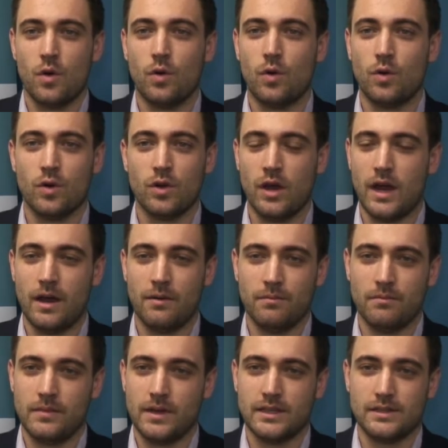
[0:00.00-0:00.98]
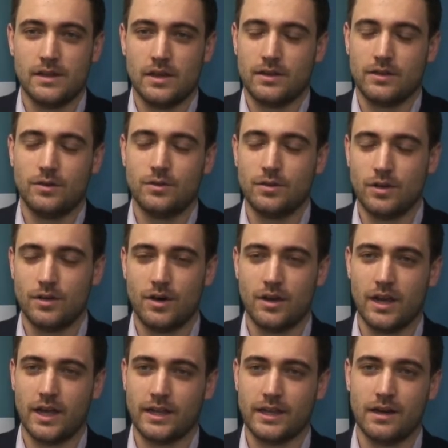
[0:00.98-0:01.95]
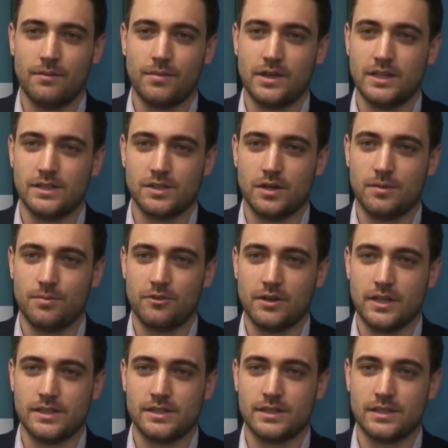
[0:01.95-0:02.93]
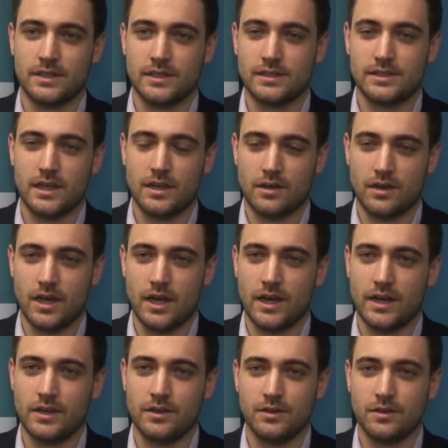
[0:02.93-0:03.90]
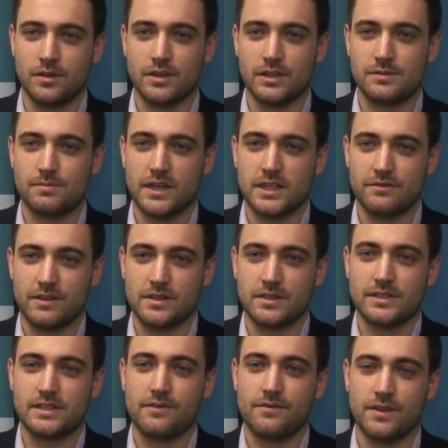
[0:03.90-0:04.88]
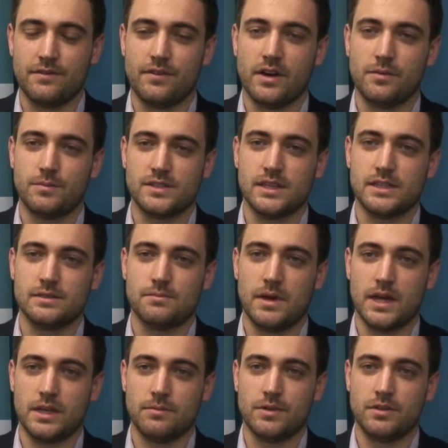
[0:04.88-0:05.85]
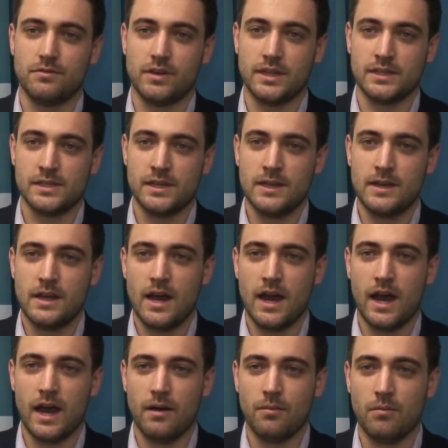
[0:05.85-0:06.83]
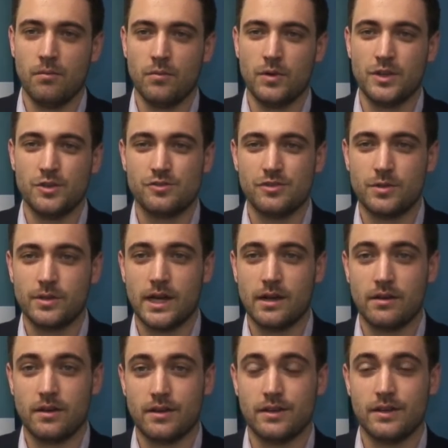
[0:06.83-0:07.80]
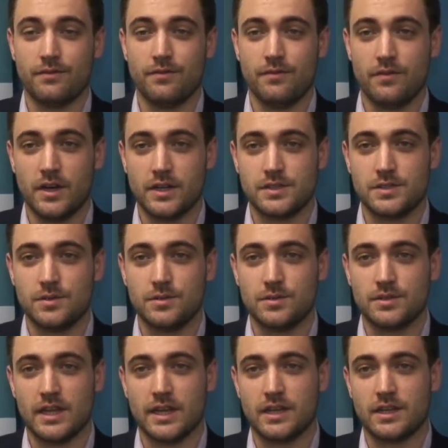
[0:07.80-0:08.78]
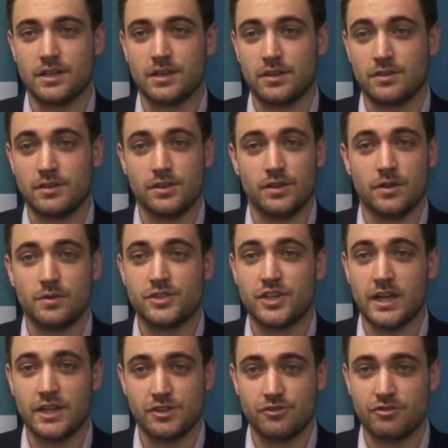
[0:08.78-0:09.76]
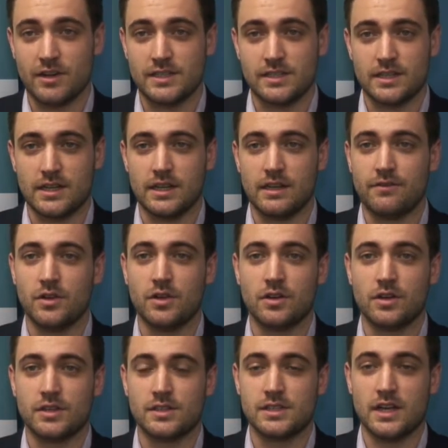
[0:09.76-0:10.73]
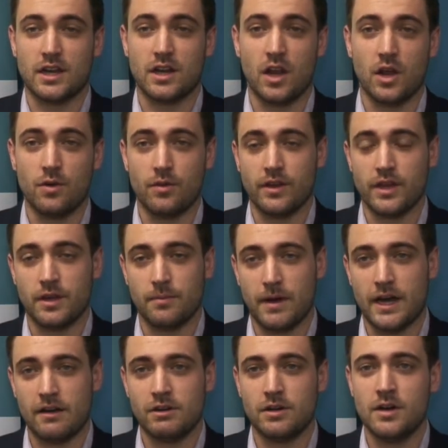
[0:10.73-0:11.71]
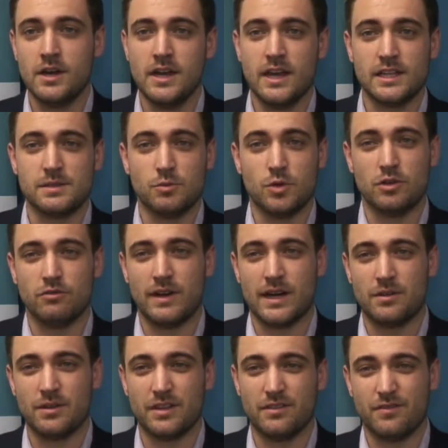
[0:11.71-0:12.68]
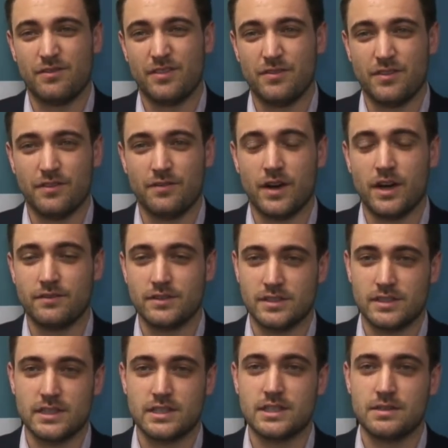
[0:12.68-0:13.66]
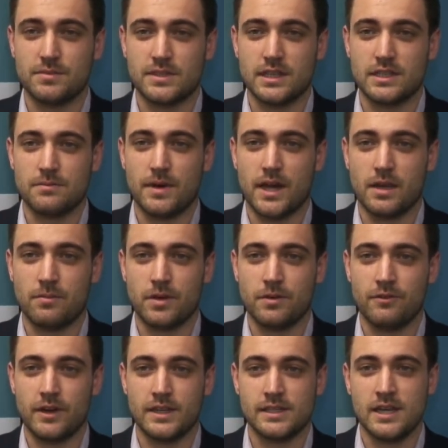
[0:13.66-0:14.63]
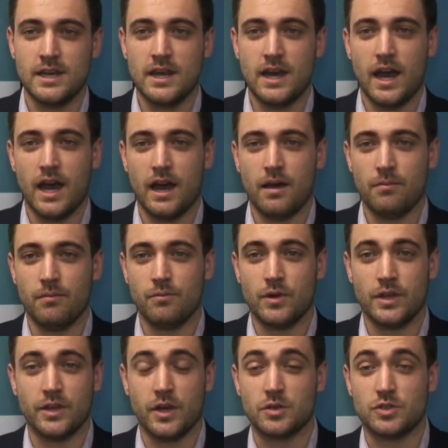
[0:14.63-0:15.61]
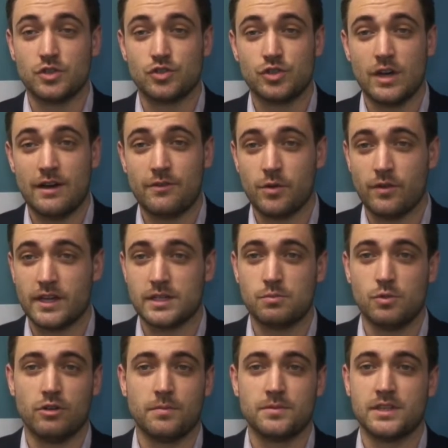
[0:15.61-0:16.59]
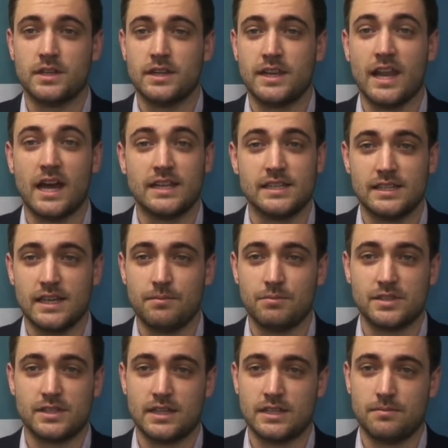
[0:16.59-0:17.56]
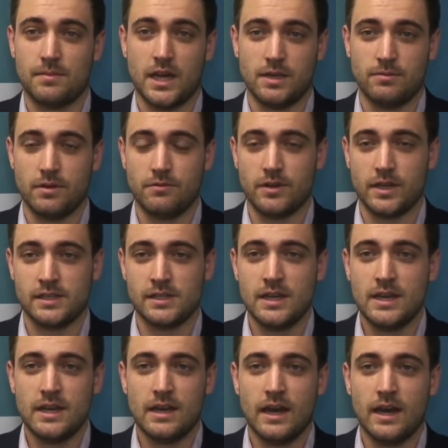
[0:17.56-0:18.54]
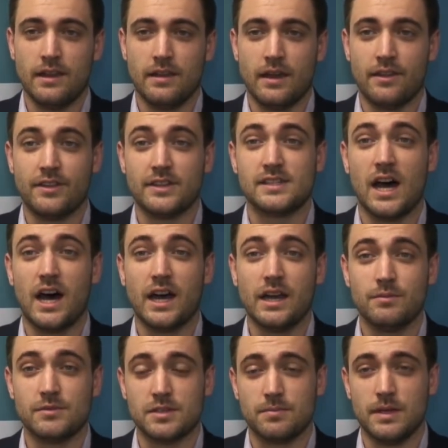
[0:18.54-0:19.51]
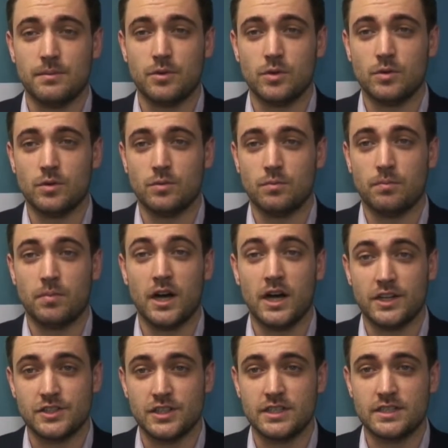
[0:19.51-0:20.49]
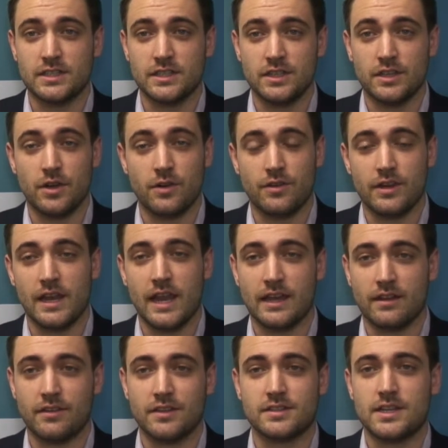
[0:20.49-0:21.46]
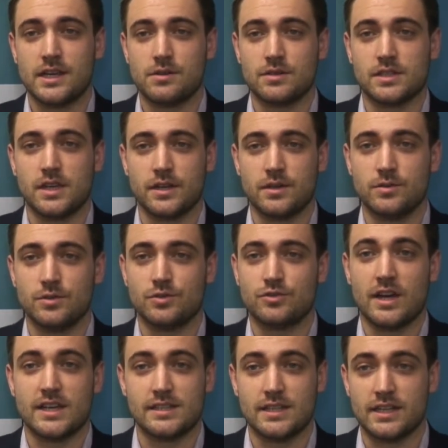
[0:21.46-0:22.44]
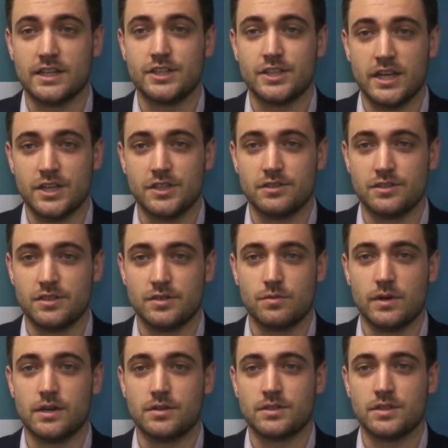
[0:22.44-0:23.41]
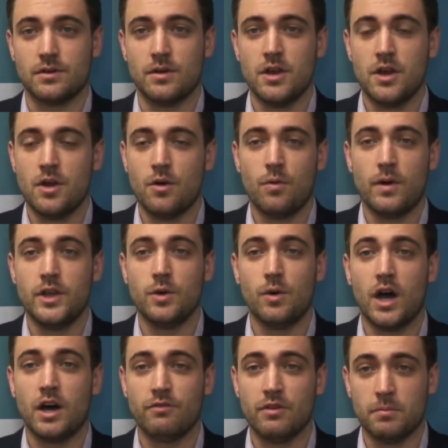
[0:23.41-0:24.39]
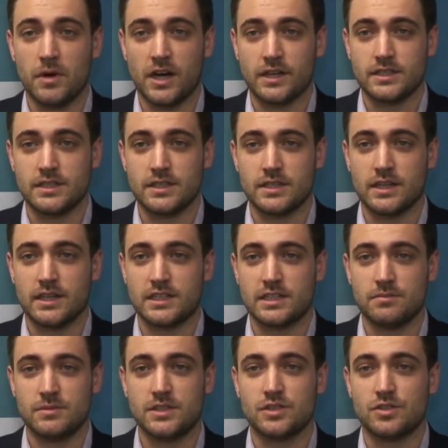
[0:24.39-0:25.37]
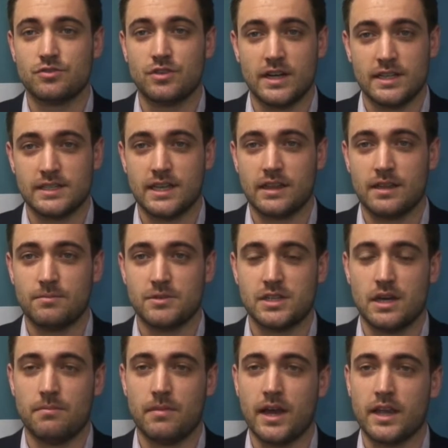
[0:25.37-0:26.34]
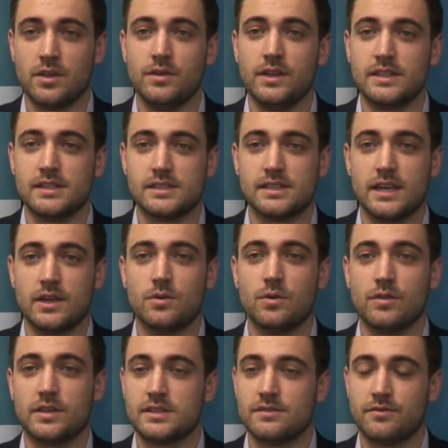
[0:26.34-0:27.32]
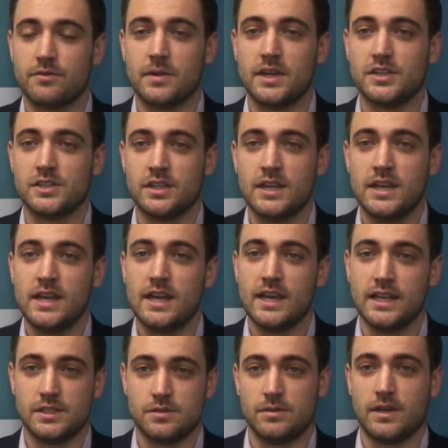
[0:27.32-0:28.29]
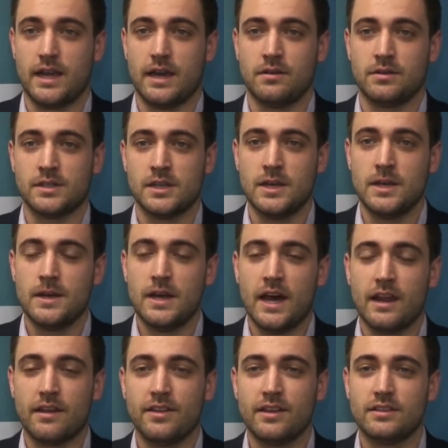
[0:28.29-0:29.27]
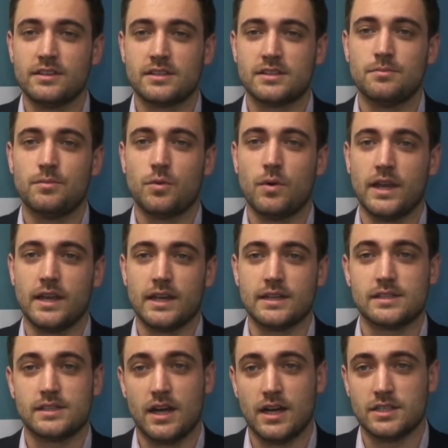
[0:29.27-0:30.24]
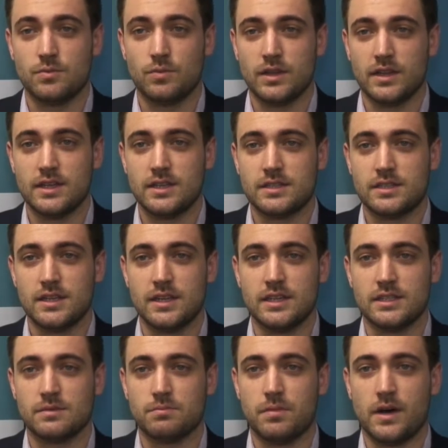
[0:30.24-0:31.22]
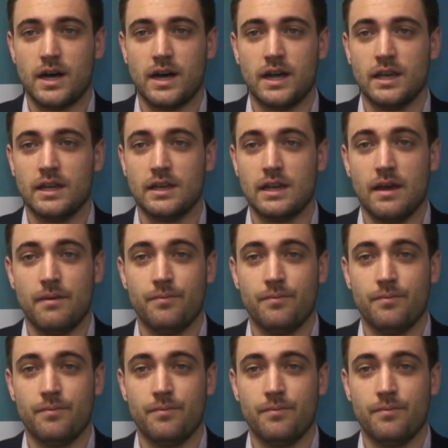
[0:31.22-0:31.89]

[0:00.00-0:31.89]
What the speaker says: all online companies that operate and sell online, you'd expect around a 75% abandonment rate. When you drill down into the different verticals, that can change drastically. If you look at clothing and apparel, it's more around a 55 to 60% abandonment rate. When you go to travel, that's more up to a 98% abandonment rate. And the times that people purchase and the length of the sales cycle drastically changes as well. So when you are remarketing to customers and trying to get them to come back, you need to take all this information into account. And I think the simple way to get started with this is by